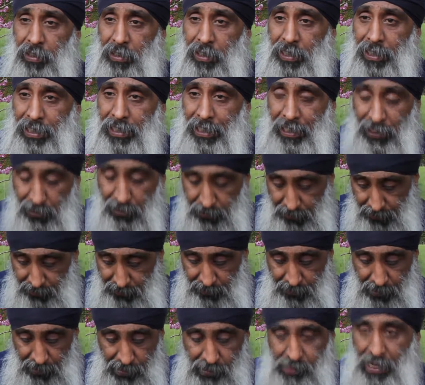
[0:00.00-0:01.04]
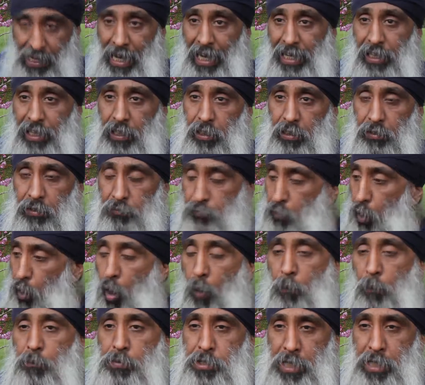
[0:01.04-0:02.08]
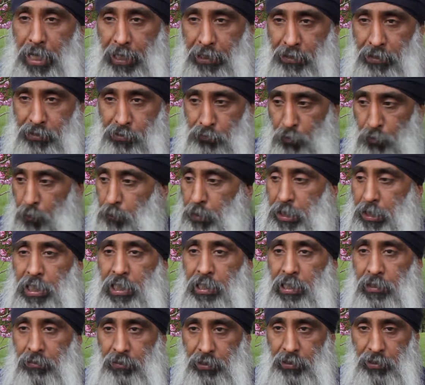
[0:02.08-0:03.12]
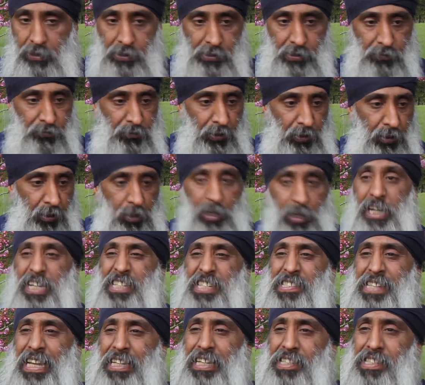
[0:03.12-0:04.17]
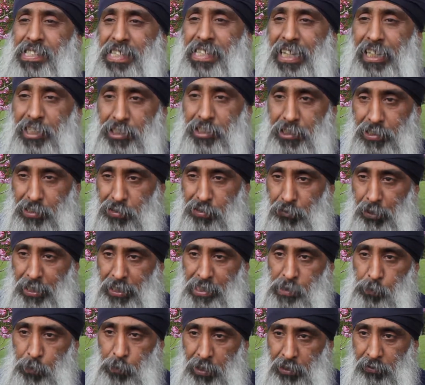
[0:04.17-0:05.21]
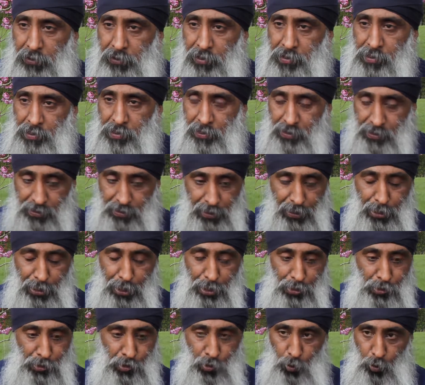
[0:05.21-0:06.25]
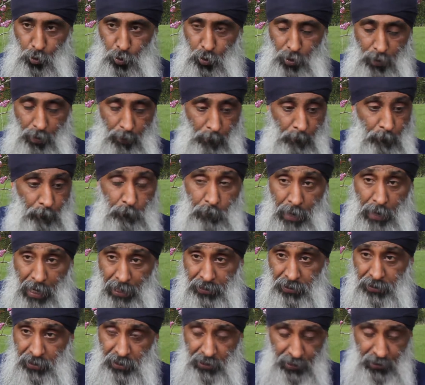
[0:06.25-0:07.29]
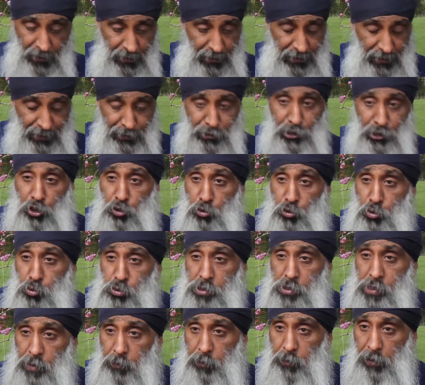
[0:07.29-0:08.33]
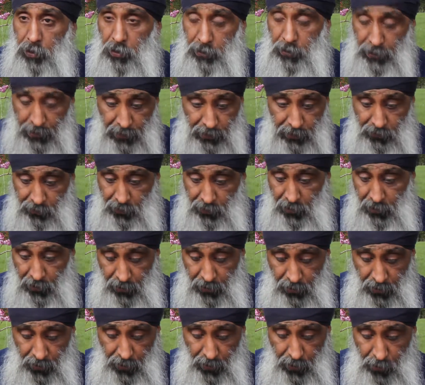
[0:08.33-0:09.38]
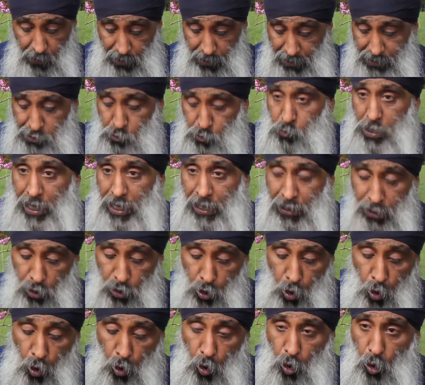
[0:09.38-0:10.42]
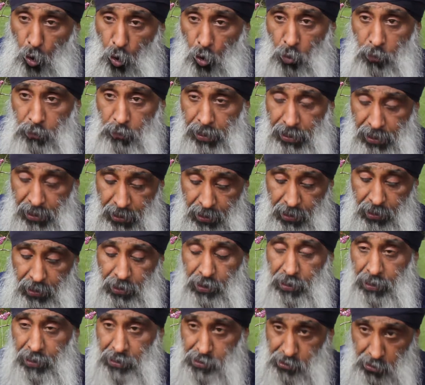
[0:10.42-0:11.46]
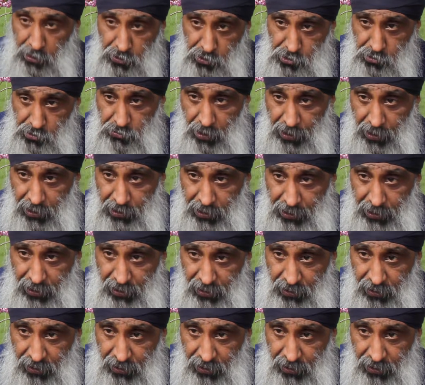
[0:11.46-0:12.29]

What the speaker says: Yeah, this desire for objects, for materials, for sensations, for experiences. So man is the crucible. It's where haumai is constructed.